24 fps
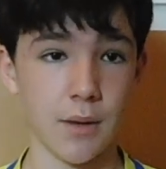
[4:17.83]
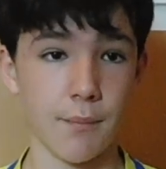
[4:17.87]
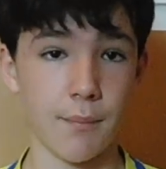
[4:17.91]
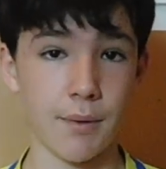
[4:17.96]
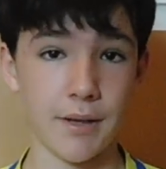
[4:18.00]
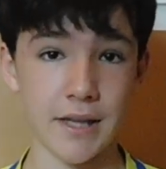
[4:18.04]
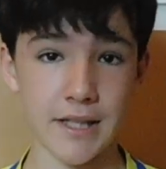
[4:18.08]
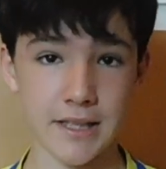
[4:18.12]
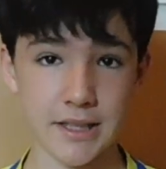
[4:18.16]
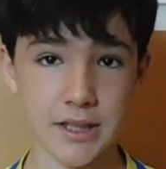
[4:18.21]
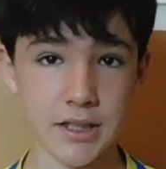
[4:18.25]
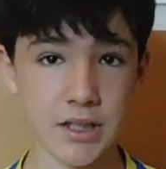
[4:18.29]

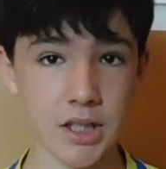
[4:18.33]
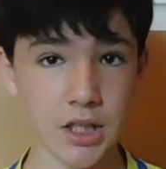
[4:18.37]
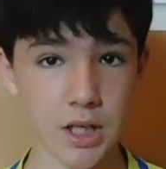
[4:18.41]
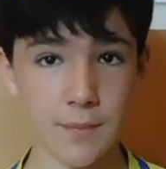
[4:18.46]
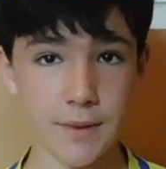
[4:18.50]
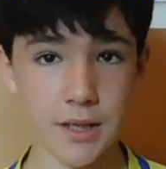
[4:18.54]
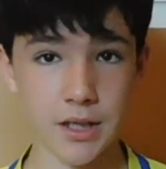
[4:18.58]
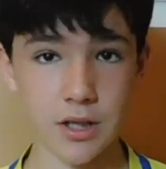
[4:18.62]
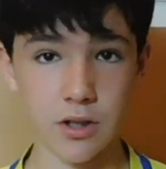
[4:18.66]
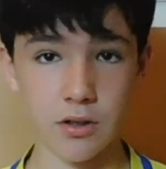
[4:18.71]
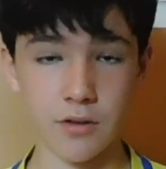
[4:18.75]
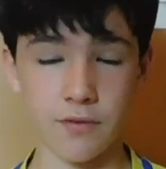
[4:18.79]
But this is going to
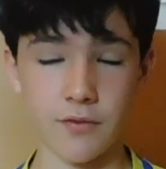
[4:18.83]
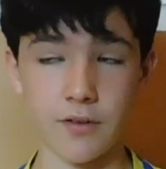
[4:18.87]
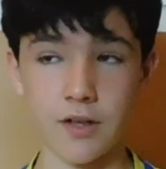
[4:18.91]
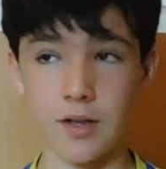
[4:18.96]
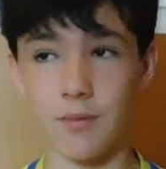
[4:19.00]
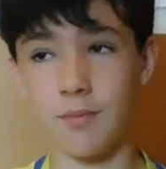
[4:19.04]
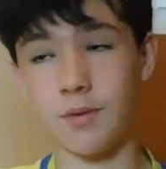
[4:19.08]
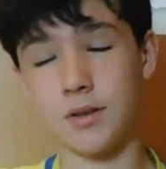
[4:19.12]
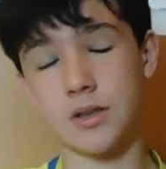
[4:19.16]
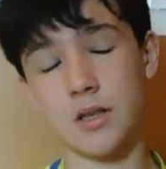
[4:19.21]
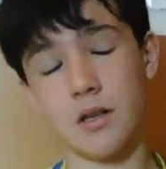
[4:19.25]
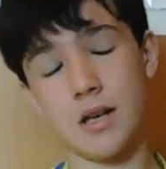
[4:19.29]
be good for
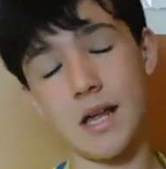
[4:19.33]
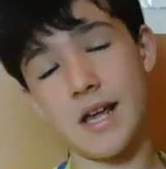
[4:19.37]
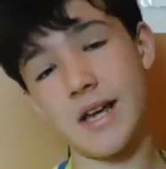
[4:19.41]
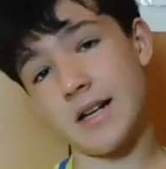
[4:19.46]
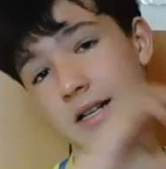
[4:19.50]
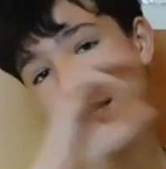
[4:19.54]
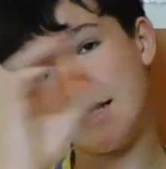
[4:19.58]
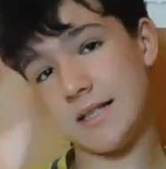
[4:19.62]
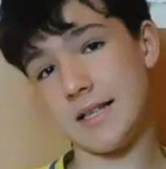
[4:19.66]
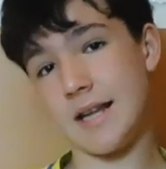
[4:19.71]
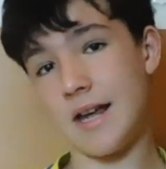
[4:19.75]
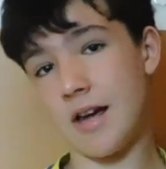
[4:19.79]
them, so they
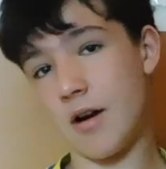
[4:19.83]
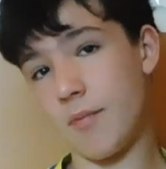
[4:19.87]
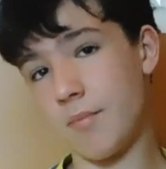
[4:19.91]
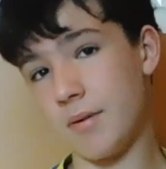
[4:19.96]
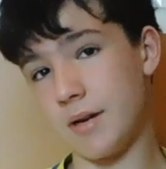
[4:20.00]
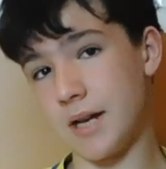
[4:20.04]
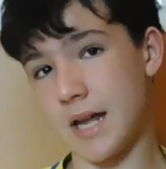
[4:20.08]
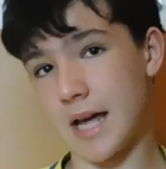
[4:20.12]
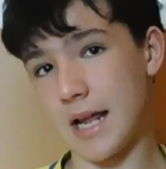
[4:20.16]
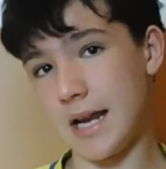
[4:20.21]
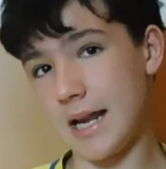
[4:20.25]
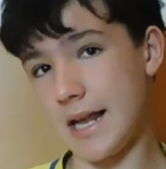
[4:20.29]
can stay up
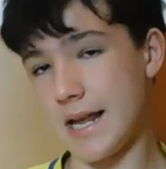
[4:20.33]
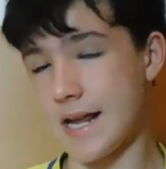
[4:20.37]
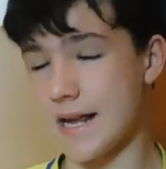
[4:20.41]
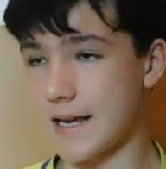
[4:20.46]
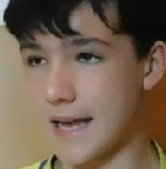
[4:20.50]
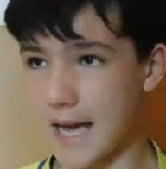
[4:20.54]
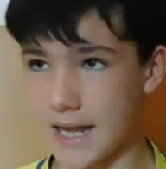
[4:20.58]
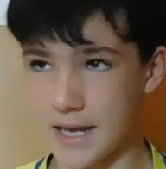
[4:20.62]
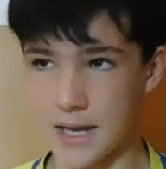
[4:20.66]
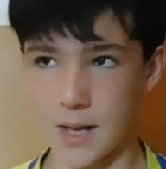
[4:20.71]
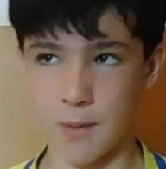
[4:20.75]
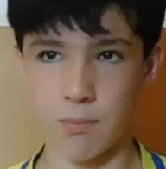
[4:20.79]
in their
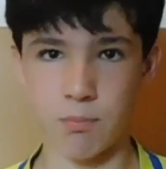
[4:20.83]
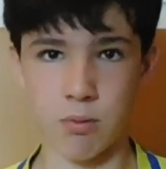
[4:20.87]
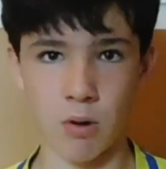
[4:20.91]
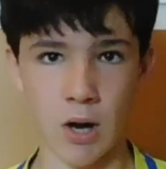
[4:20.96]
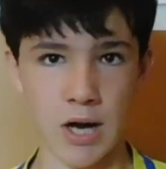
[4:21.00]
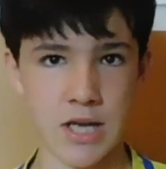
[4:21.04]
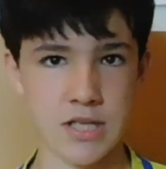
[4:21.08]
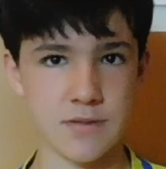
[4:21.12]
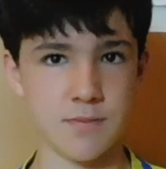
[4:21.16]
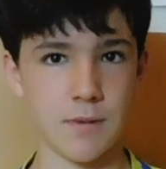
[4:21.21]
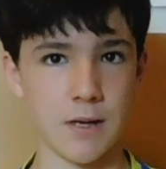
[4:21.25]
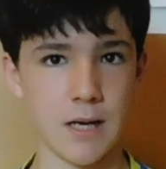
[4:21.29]
league, get their
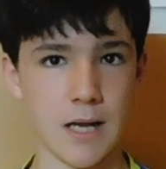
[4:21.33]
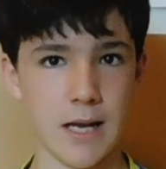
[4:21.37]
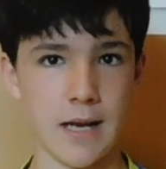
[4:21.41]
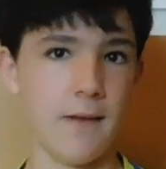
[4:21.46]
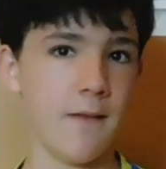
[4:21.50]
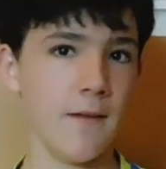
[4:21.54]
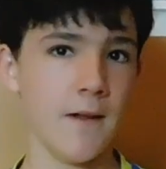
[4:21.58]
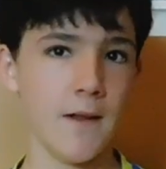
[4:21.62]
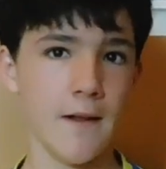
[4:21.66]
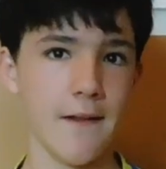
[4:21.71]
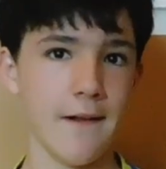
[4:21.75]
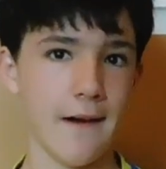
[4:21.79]
prize
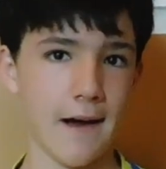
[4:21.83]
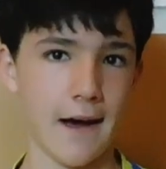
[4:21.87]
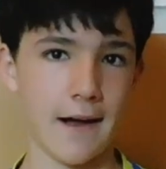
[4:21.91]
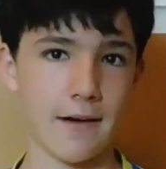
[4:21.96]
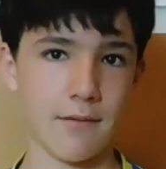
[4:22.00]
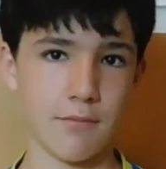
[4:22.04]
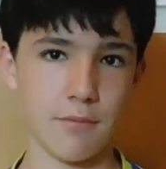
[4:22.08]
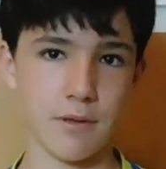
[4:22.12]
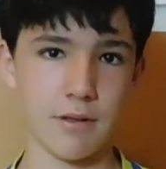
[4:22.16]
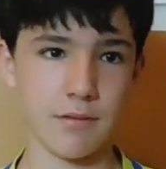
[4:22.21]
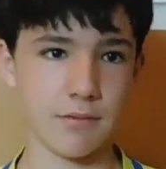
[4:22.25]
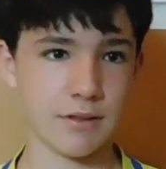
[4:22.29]
money,
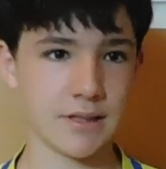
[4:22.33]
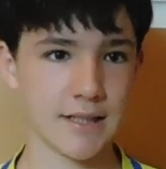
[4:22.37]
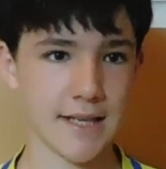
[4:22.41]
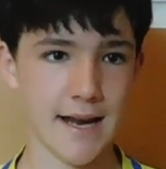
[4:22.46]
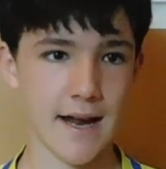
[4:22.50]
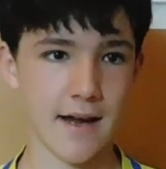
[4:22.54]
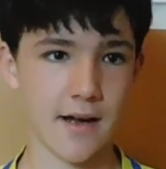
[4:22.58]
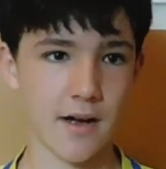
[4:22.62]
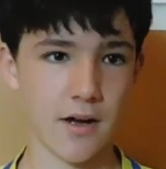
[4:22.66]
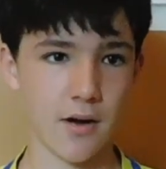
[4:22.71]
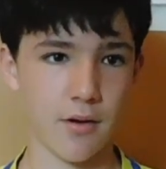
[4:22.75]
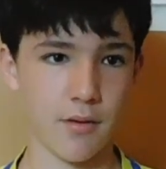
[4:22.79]
and we
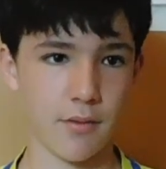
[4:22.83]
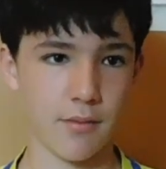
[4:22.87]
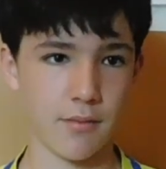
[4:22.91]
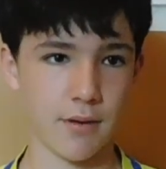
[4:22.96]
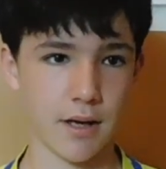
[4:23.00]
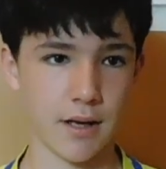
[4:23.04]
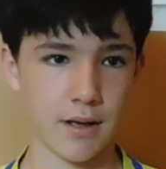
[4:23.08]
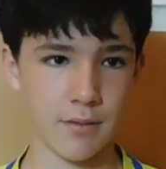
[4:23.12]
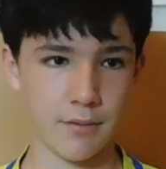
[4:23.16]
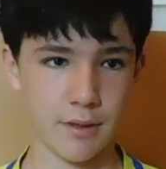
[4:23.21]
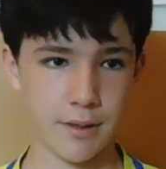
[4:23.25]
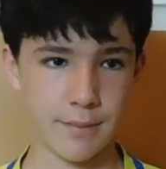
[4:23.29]
stay
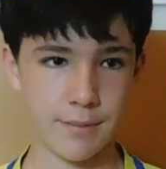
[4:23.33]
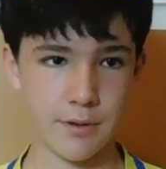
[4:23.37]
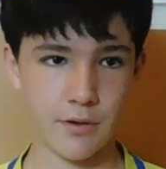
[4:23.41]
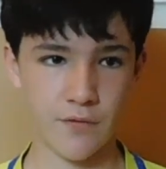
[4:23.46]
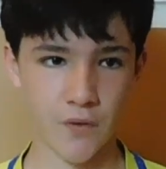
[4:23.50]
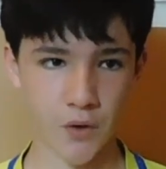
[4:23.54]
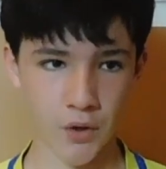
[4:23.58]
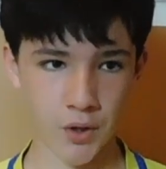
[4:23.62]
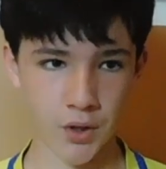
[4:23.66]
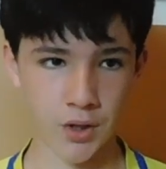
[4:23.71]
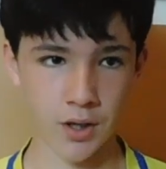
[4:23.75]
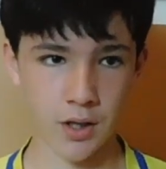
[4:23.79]
home and we
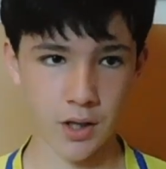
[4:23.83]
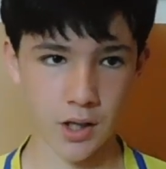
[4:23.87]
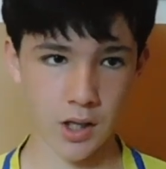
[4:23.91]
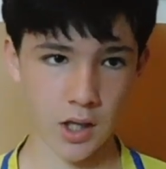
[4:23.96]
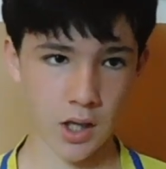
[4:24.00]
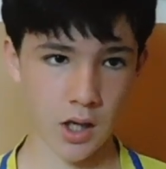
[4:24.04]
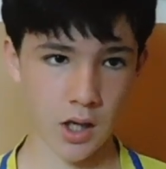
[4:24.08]
move on.